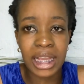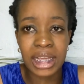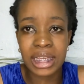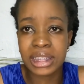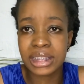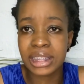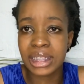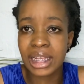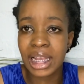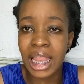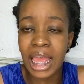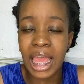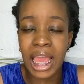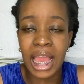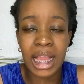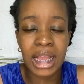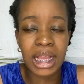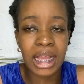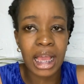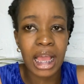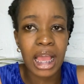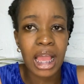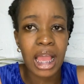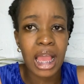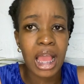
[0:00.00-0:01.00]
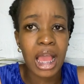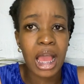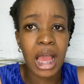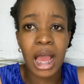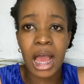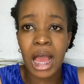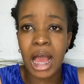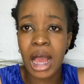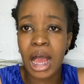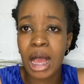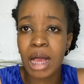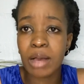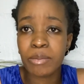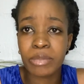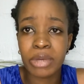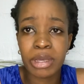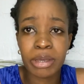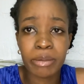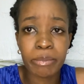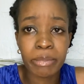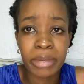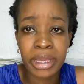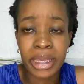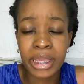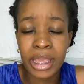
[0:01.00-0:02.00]
a
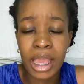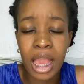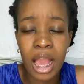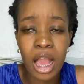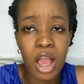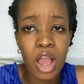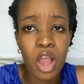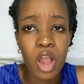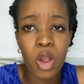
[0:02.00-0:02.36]
mayor,